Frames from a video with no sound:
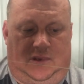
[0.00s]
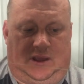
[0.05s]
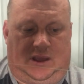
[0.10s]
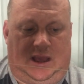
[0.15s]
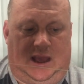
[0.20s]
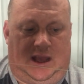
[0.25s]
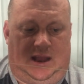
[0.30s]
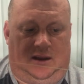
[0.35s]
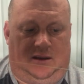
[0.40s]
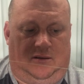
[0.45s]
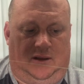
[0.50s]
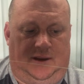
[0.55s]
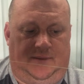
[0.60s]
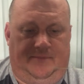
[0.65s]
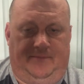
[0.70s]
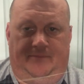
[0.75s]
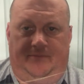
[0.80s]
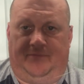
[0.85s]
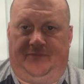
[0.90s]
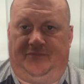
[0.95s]
get our line.
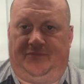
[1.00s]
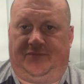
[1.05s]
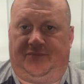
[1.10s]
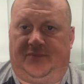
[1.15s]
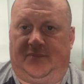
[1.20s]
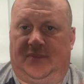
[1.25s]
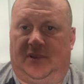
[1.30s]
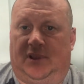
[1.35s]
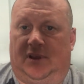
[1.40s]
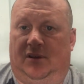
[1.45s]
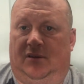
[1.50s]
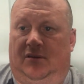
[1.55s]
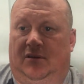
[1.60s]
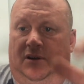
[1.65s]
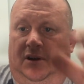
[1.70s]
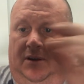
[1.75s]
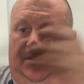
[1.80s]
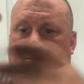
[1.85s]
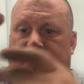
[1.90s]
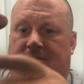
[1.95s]

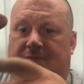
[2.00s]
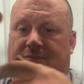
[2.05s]
Alright,